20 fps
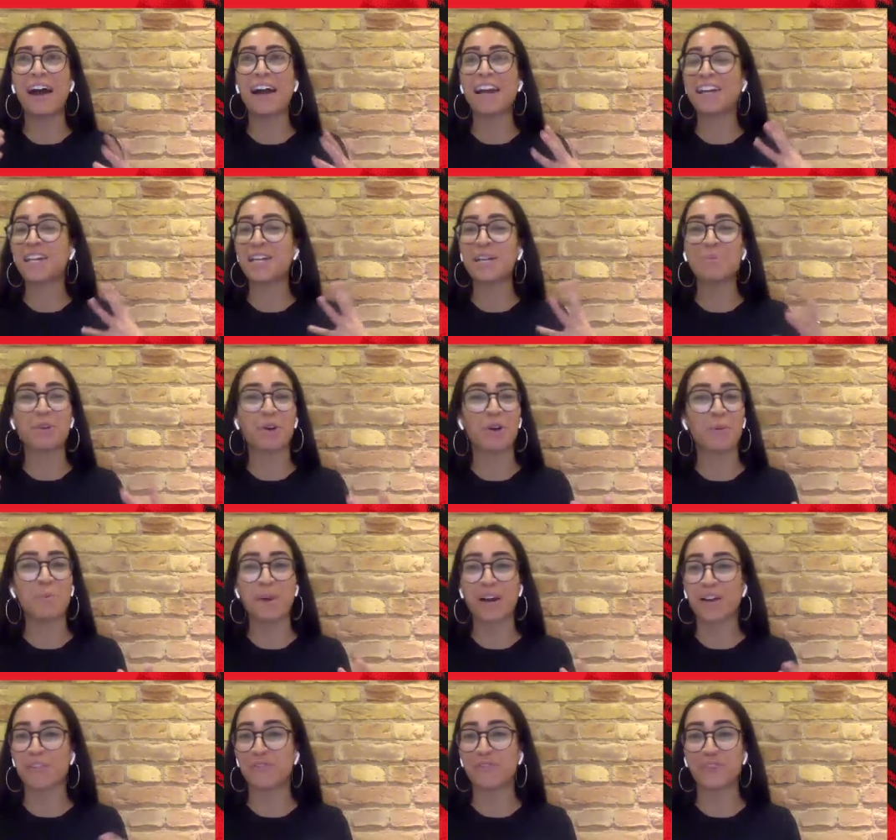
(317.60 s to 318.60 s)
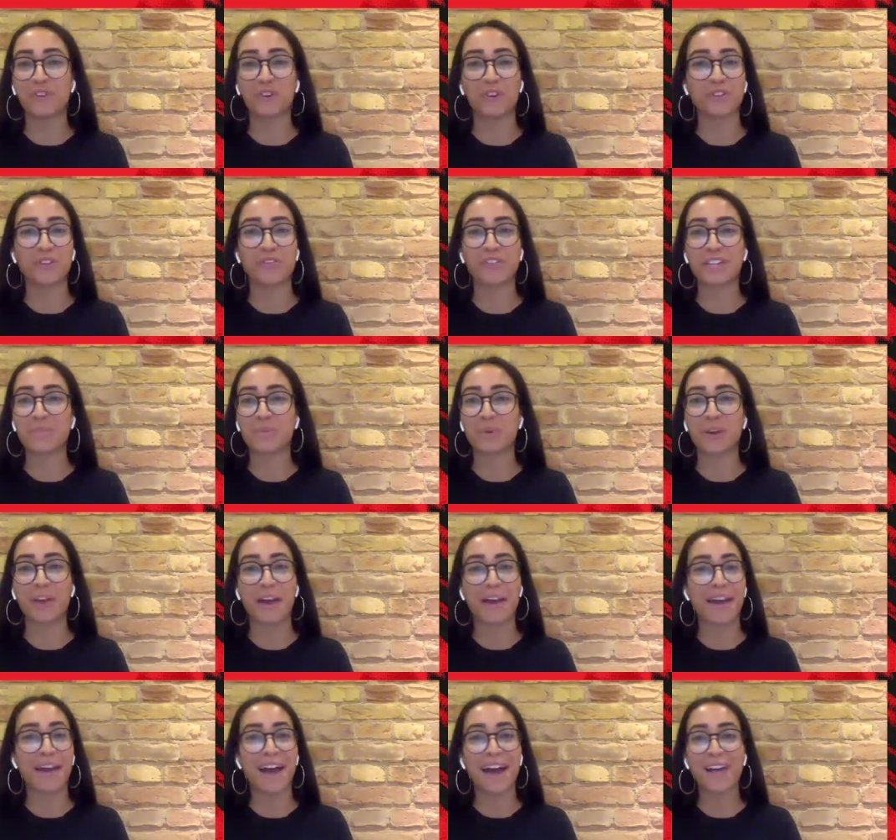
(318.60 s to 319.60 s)
I keep going back and forth on this one,
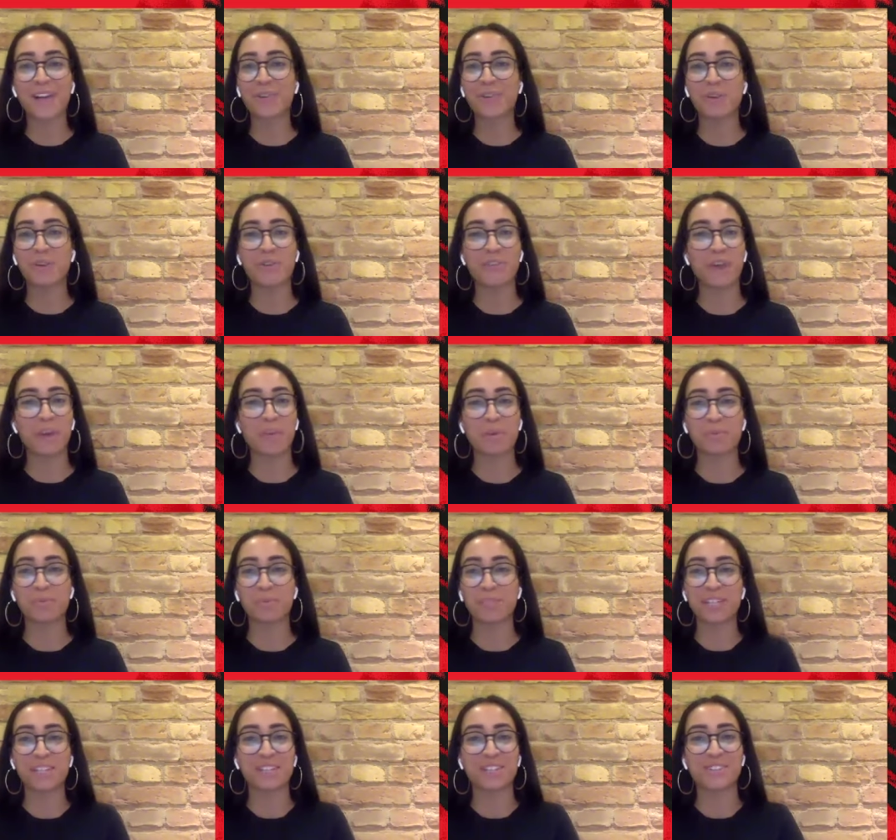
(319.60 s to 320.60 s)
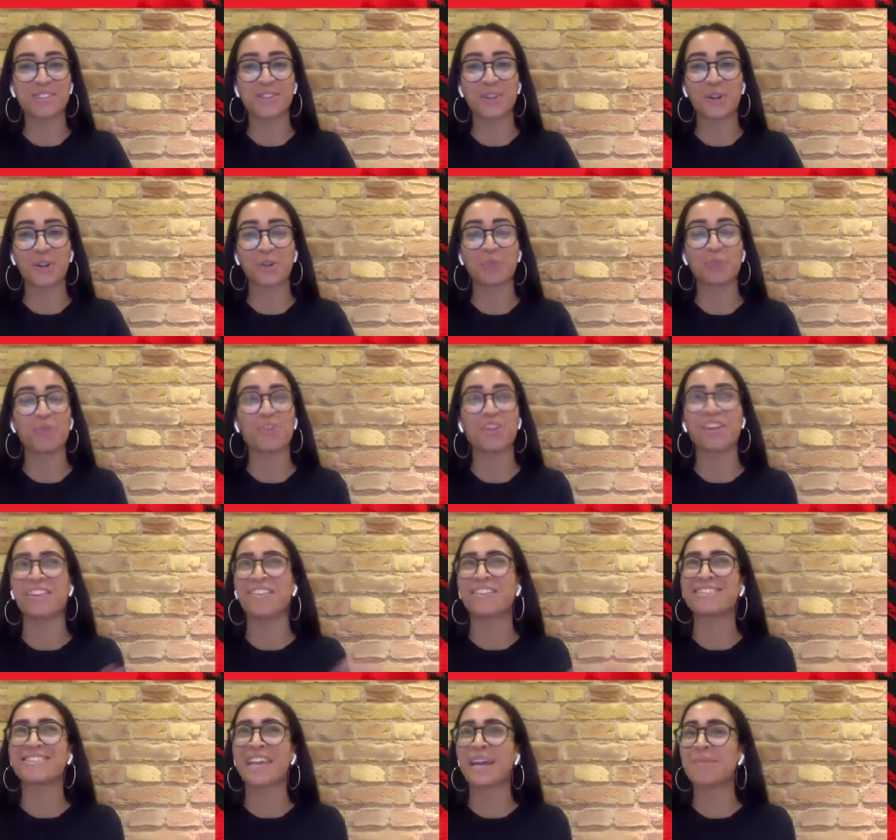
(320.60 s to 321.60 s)
and I don't know if I'm completely sold. But then
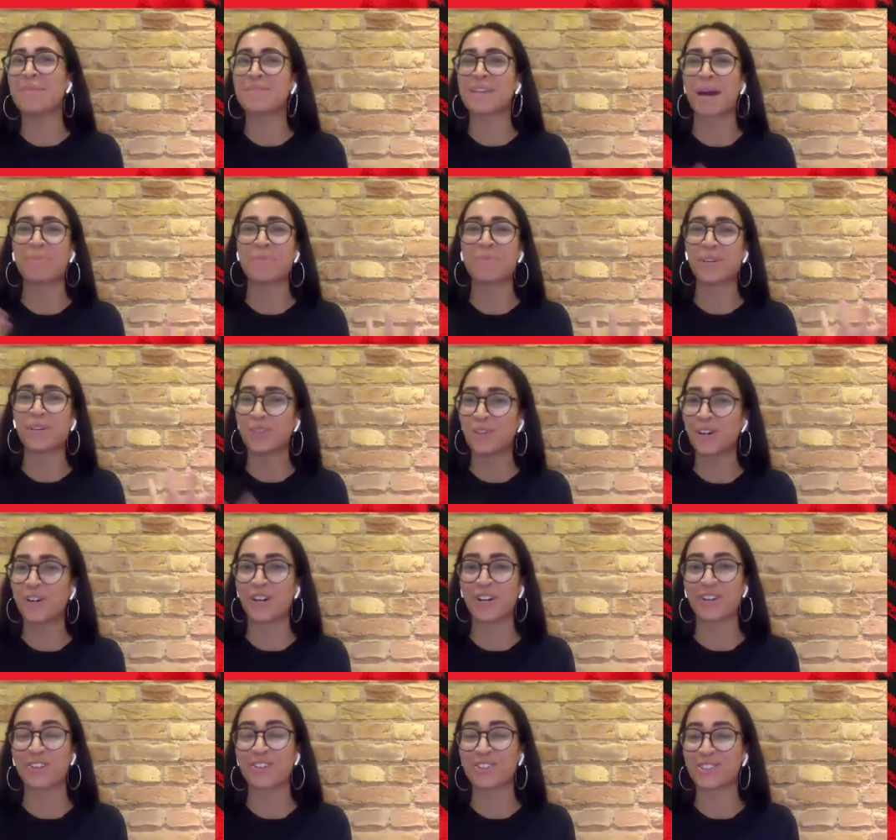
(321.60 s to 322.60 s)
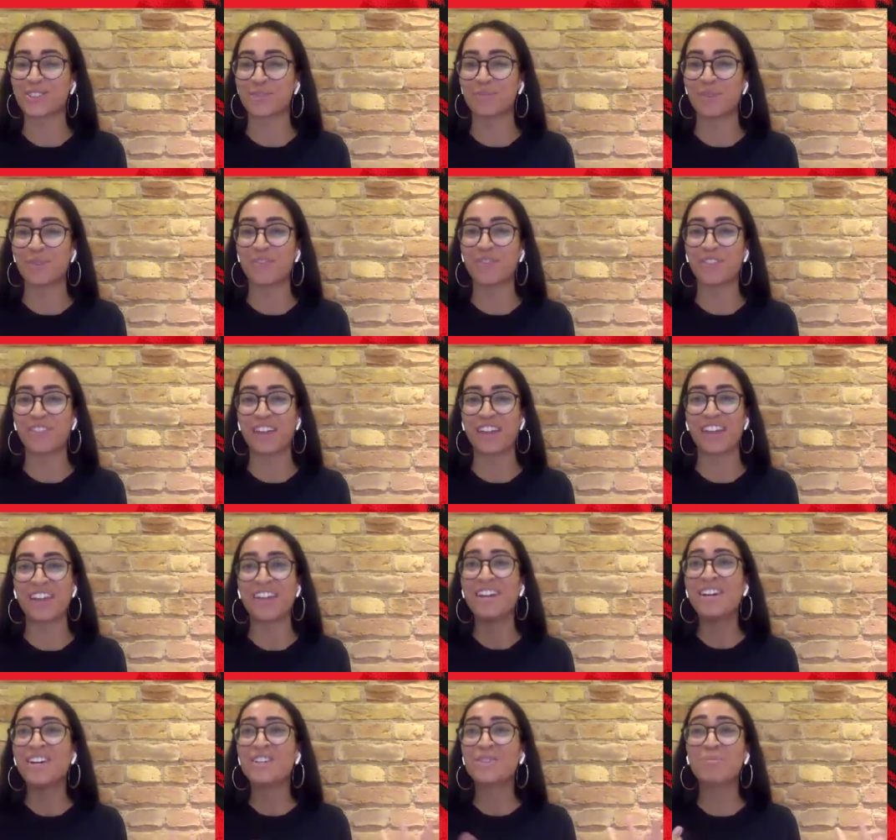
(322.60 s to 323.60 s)
at the same time, you look at some of
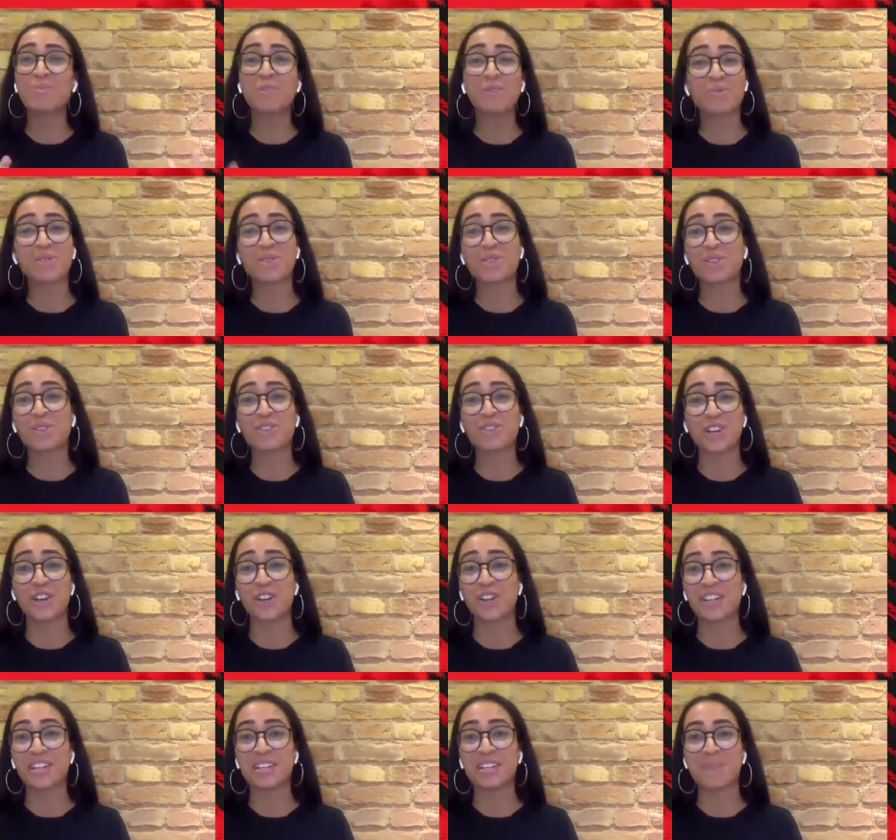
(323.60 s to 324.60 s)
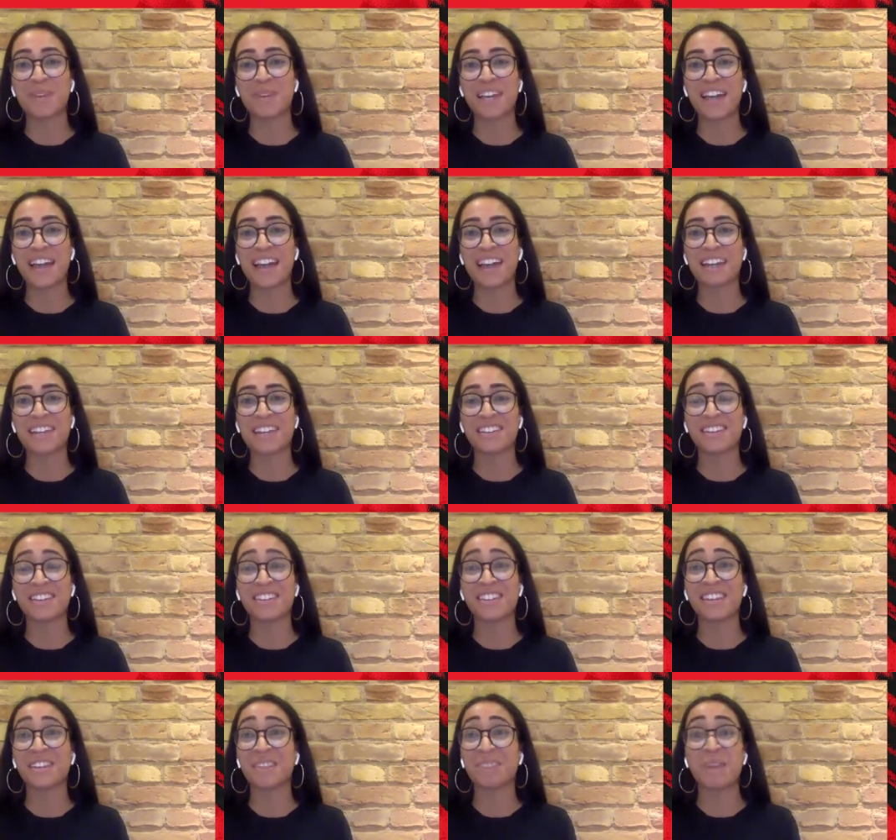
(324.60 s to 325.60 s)
the results Ollie has been getting, and you
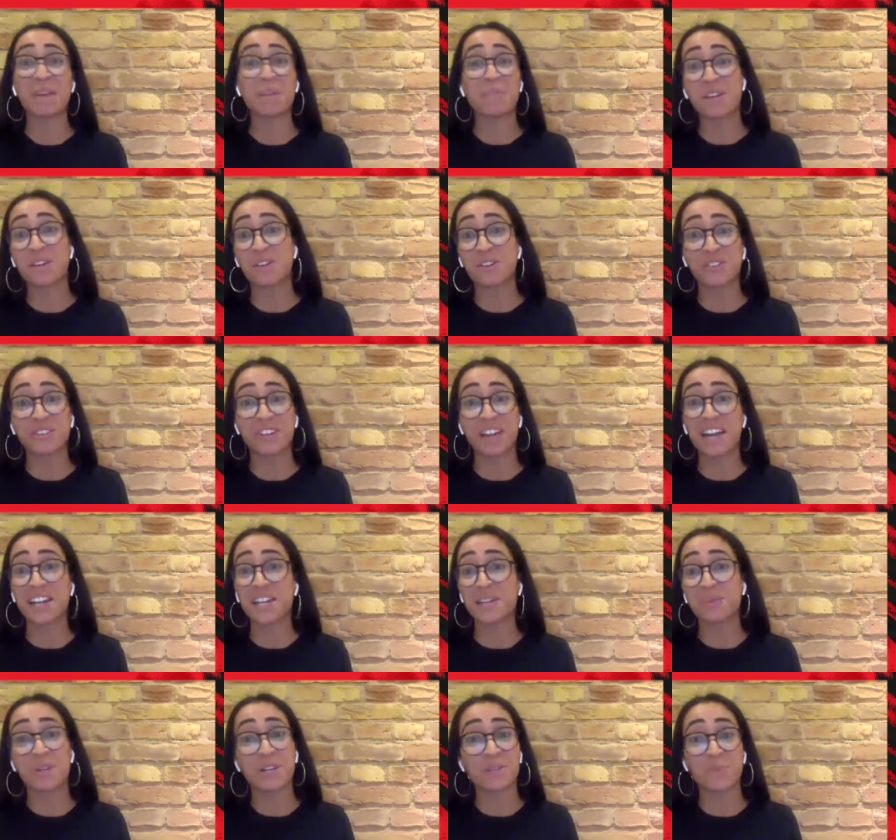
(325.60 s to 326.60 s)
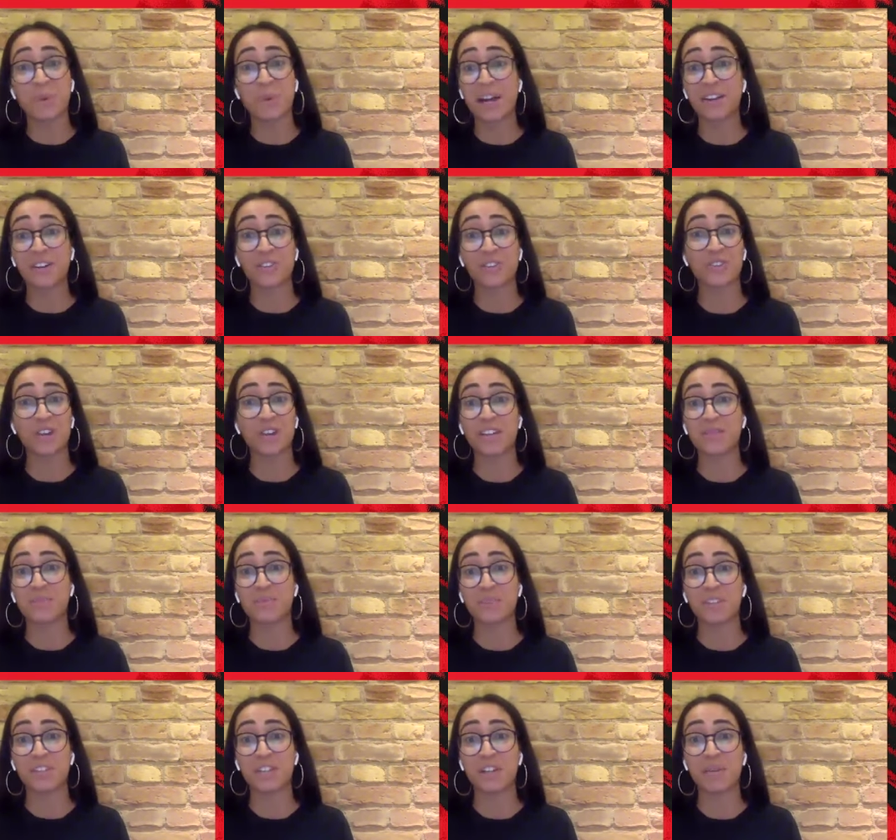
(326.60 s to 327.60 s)
think maybe it couldn't get any worse. Why not try
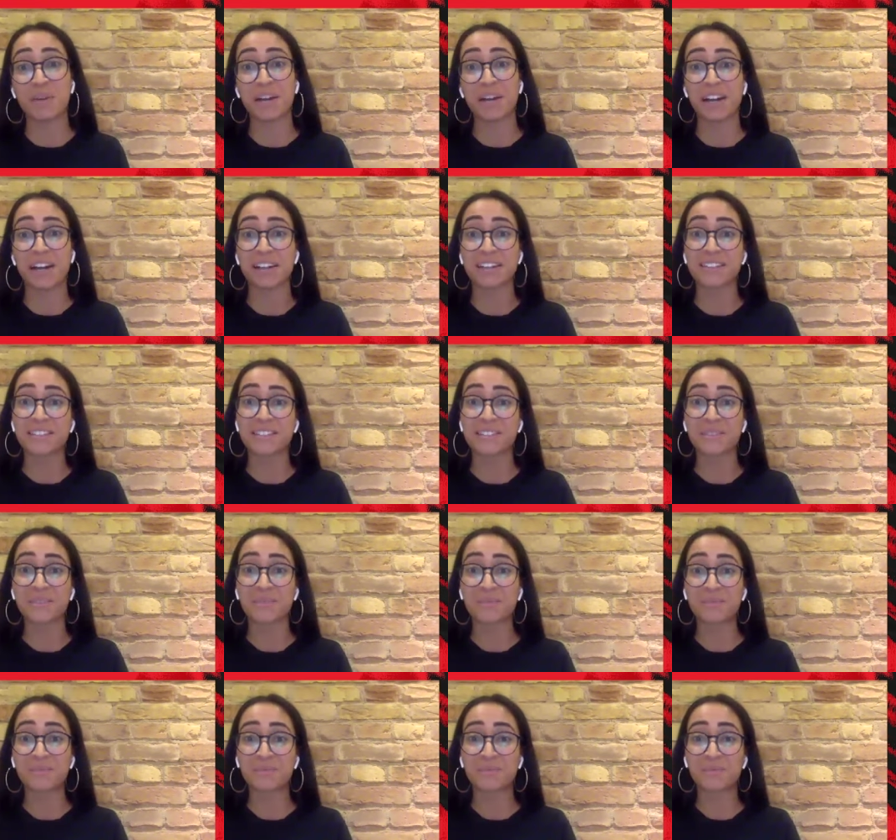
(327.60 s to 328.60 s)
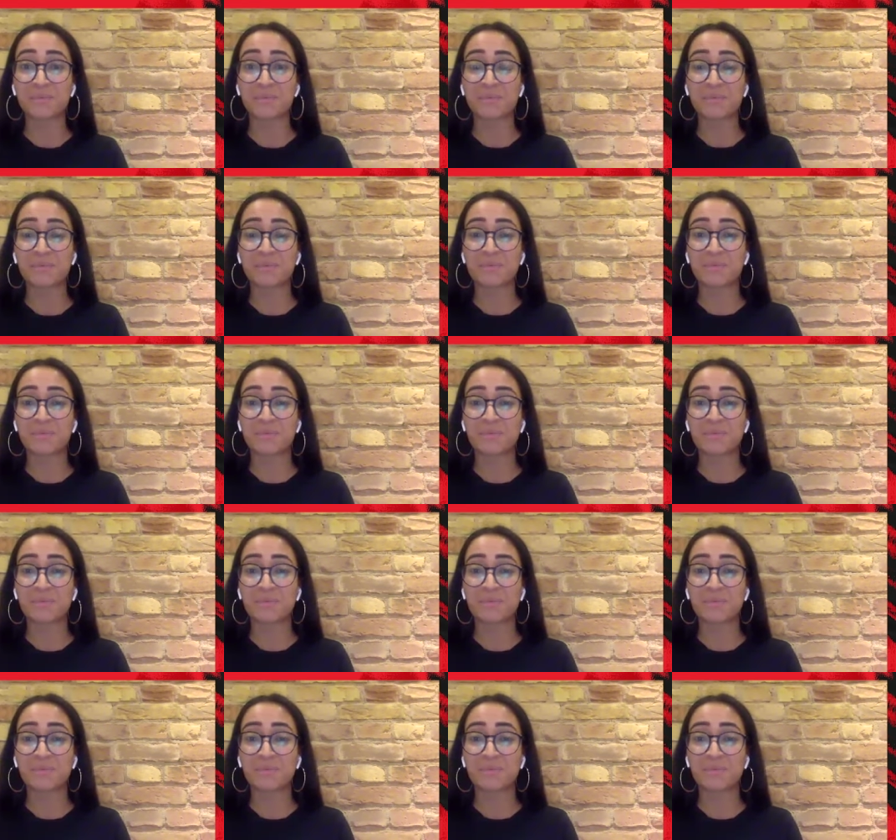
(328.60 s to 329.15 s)
something new, I guess?